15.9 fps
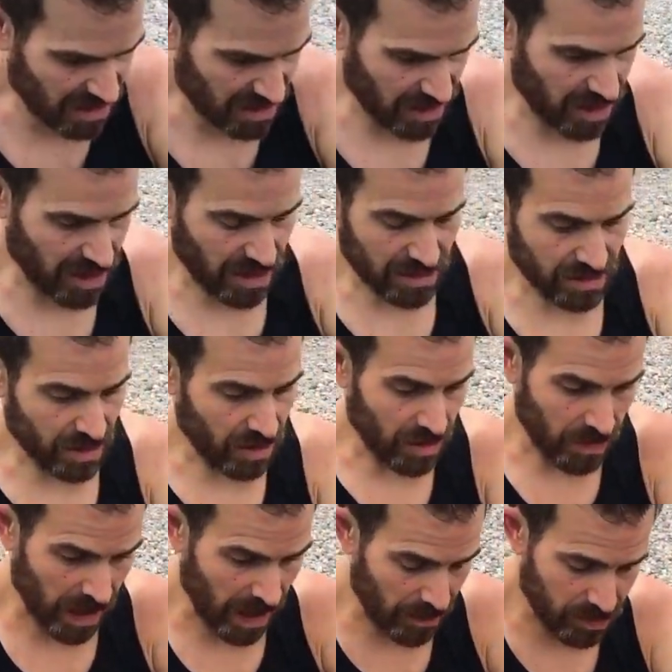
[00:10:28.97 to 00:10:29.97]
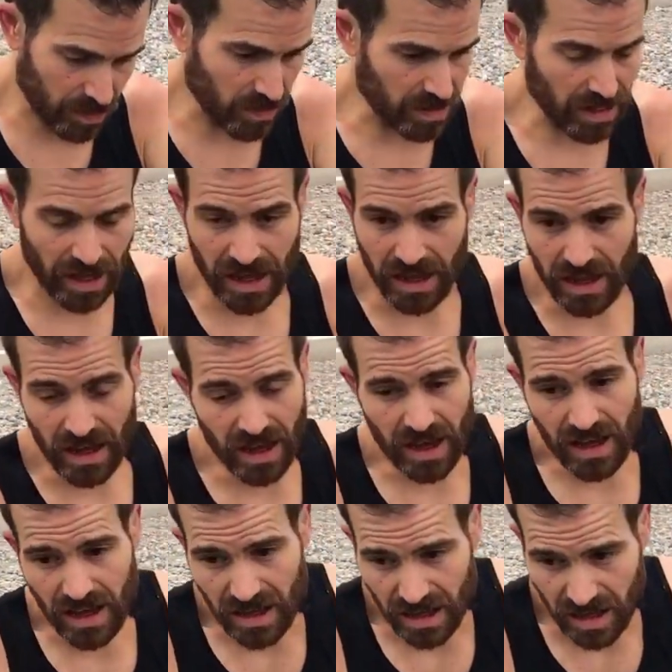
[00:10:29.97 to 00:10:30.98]
Yeah, no, I'm happy with that.
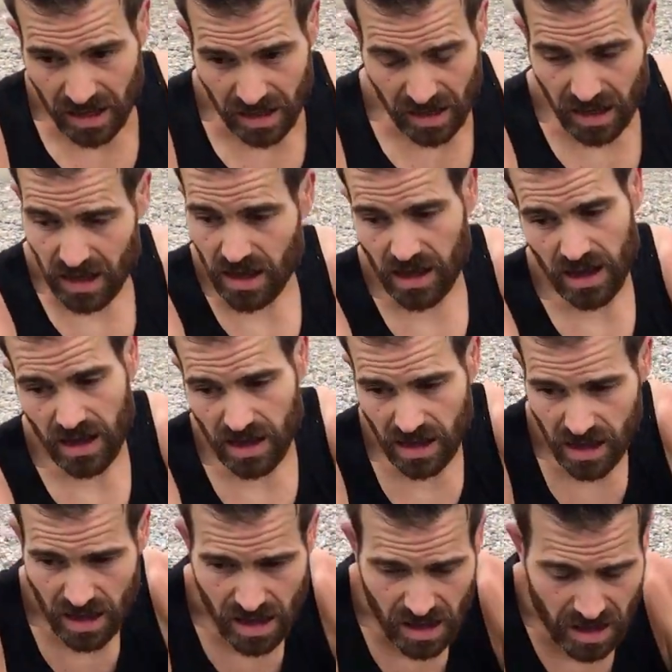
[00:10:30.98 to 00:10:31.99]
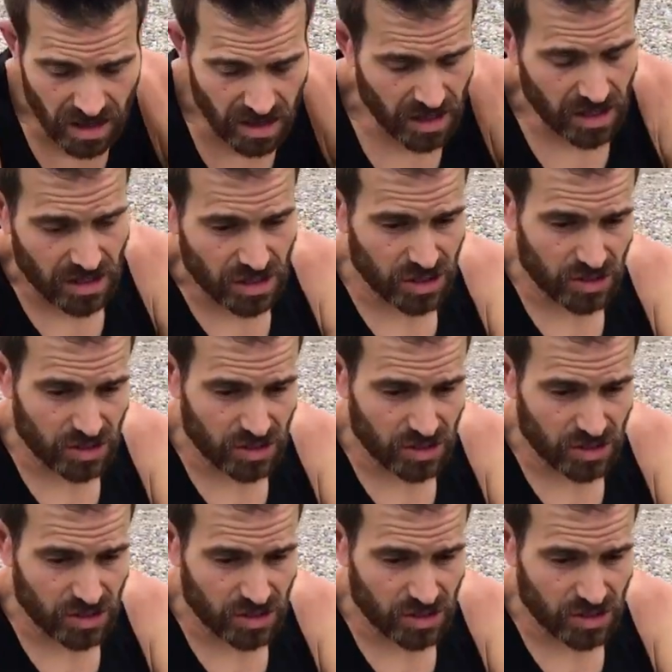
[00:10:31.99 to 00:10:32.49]
Like,